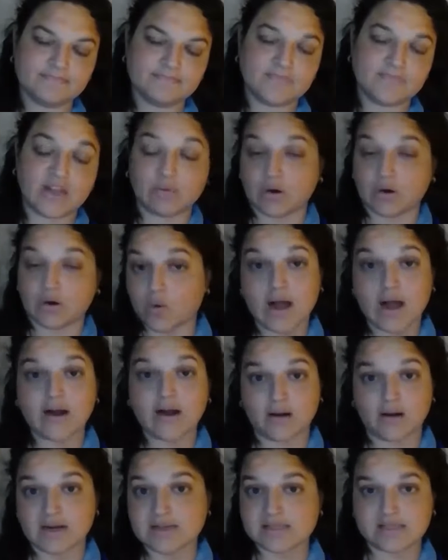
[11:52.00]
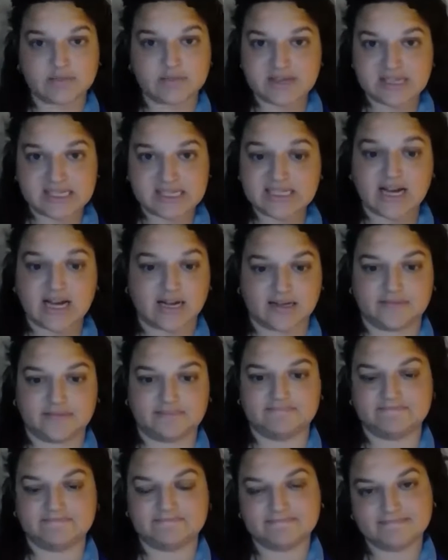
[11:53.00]
They require us to be stuck,
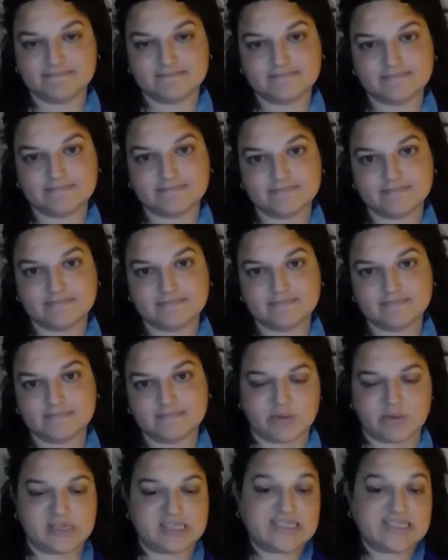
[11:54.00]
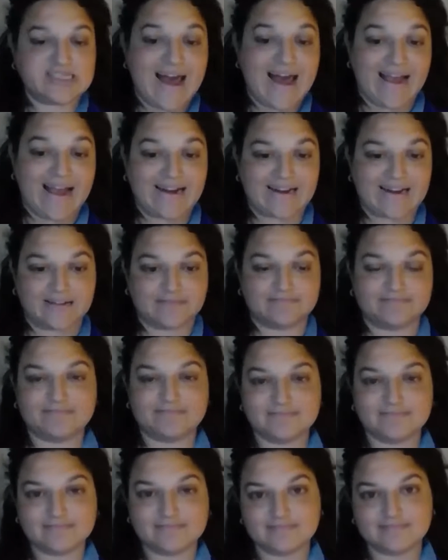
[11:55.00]
to be stagnant,
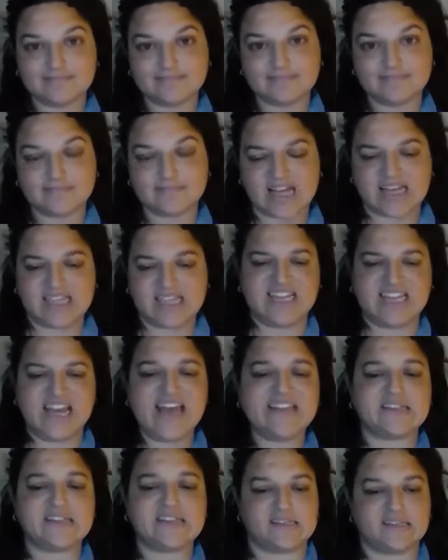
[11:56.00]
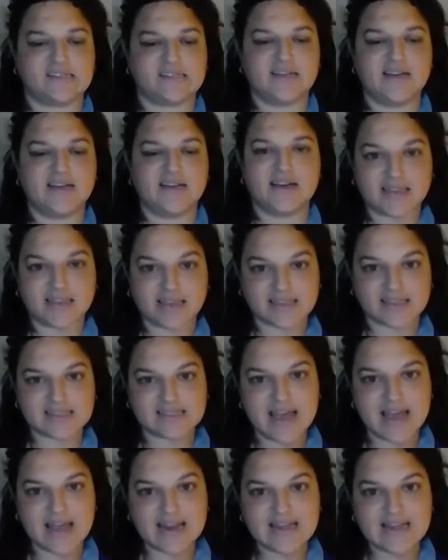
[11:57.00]
and tensed
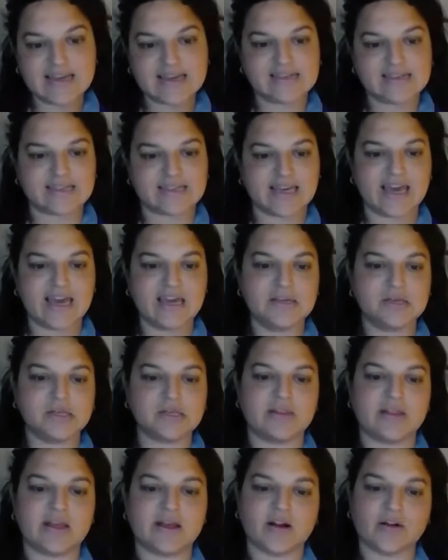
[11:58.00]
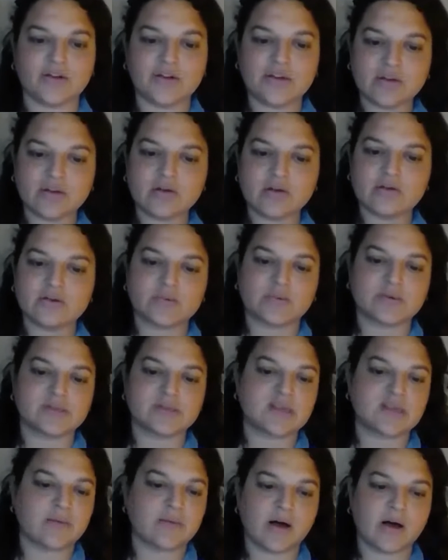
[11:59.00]
against any indication that our heroes were
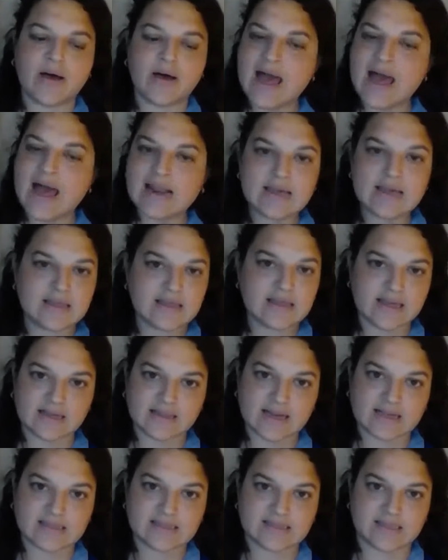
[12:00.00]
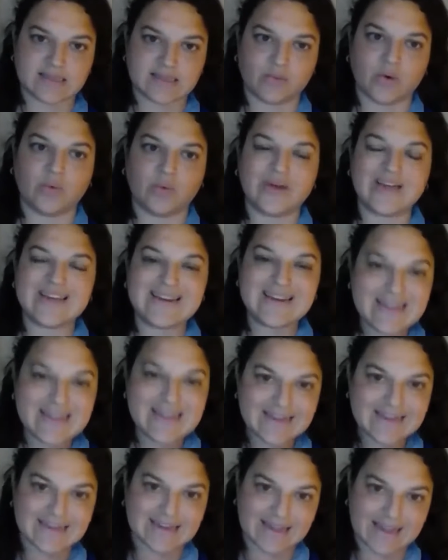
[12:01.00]
somehow anything less than what we
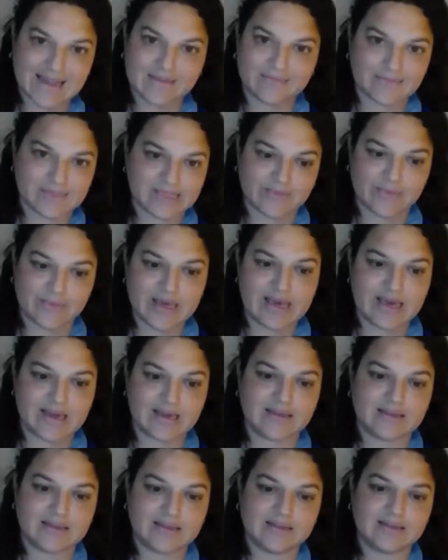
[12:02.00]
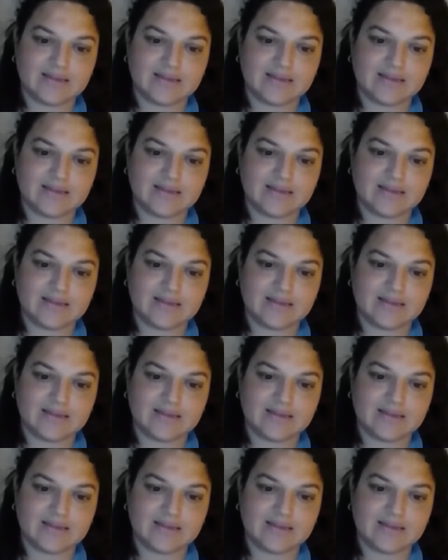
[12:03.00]
needed them to be.